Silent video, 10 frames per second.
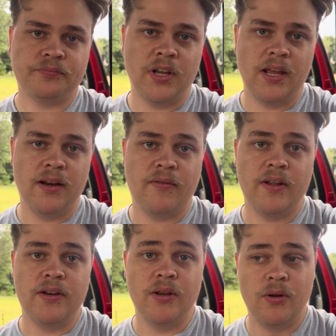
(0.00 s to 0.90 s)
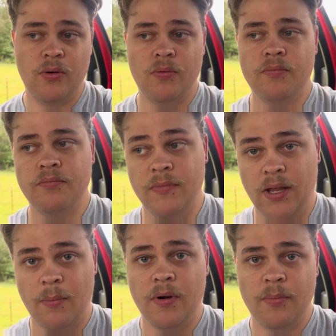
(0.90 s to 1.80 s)
And if I do,
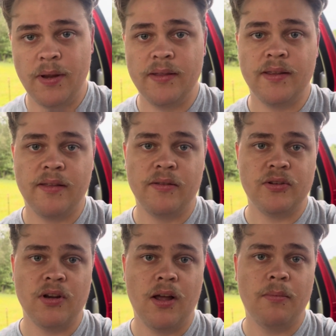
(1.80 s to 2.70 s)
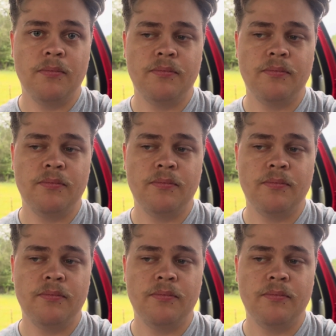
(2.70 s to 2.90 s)
I'm gonna paint this in the shop.